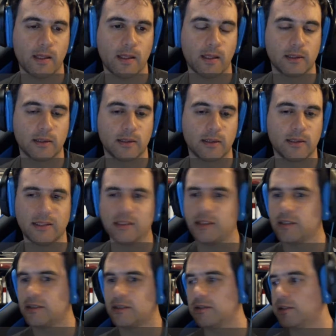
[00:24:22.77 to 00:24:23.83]
And this
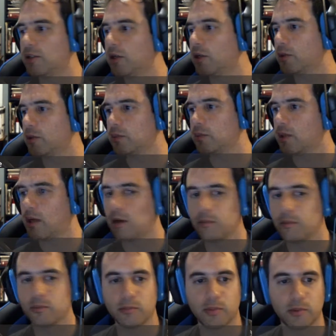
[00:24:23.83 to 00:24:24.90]
is not how
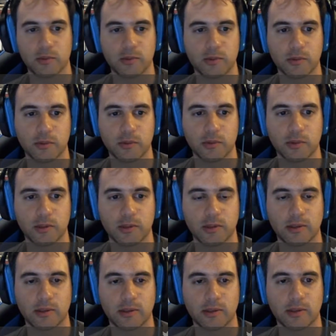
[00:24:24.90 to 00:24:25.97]
I'm supposed to do it.
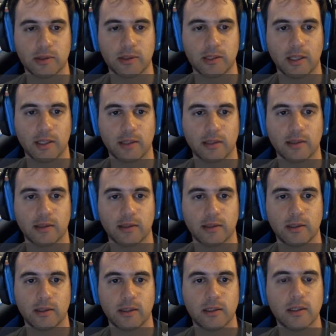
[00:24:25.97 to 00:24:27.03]
Like,
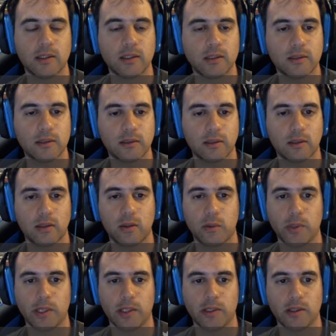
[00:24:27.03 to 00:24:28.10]
no
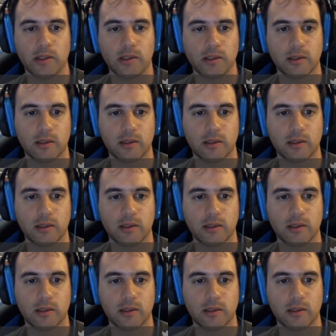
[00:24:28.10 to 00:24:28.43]
way.